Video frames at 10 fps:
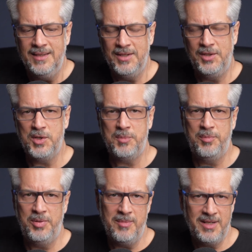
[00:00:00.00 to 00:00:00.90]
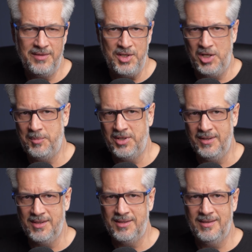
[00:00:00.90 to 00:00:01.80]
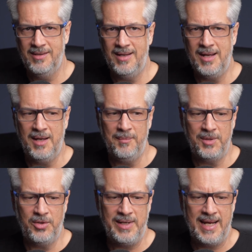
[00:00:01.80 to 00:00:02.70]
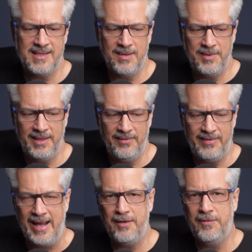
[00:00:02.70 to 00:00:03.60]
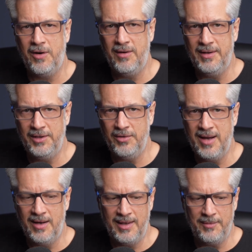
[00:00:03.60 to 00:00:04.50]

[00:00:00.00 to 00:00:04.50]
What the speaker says: did those primitive Egyptians create something that far underground?